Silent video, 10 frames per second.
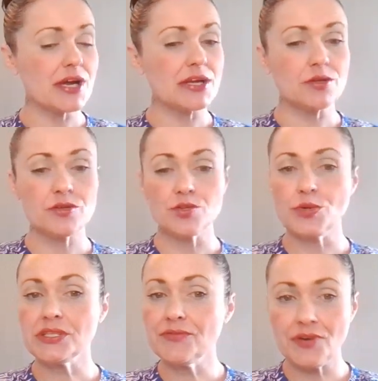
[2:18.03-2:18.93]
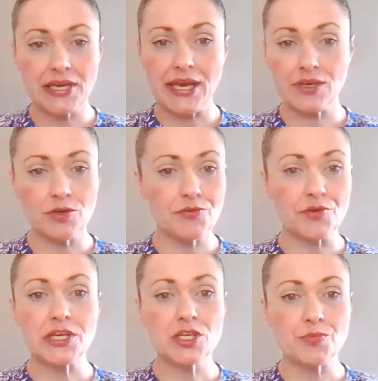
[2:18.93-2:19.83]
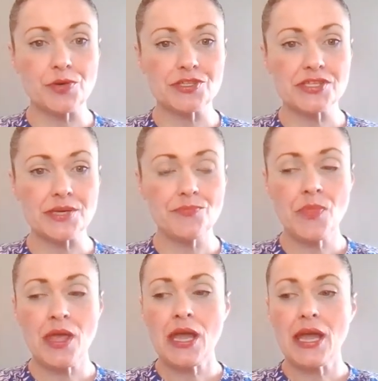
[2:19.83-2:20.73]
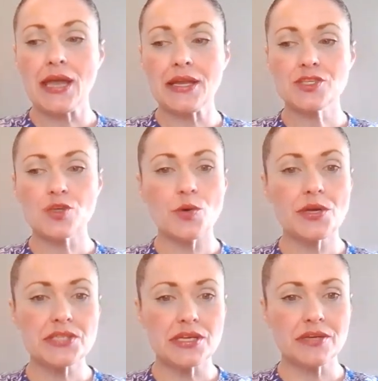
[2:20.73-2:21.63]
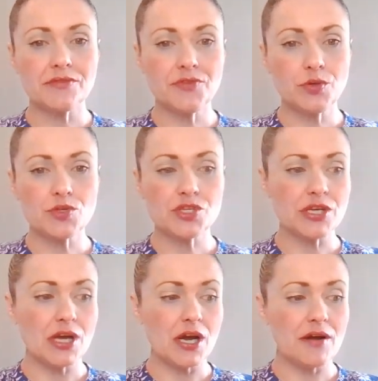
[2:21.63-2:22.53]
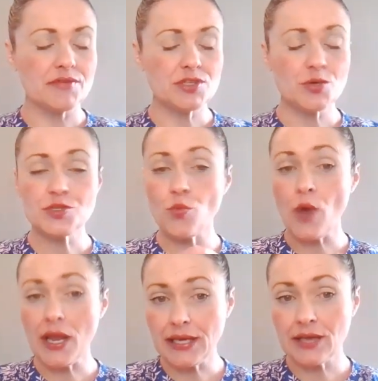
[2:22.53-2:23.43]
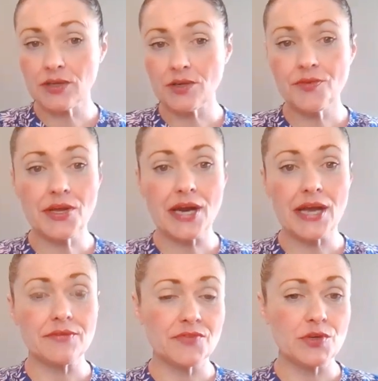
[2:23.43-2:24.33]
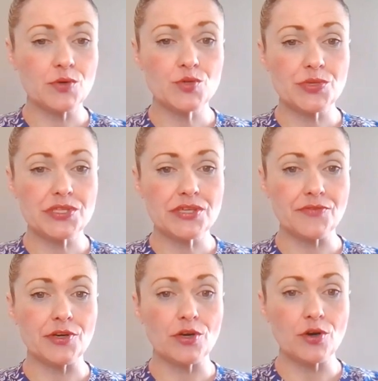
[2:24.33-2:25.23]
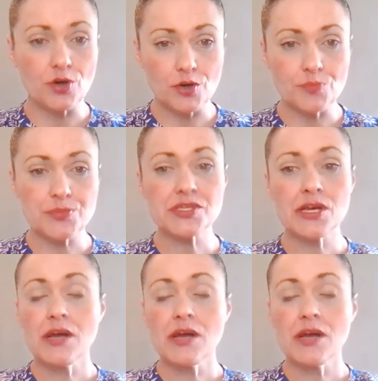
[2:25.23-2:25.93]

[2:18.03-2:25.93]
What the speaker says: I do a different candle for each person, and it's always it's always a white candle that I infuse with different herbs,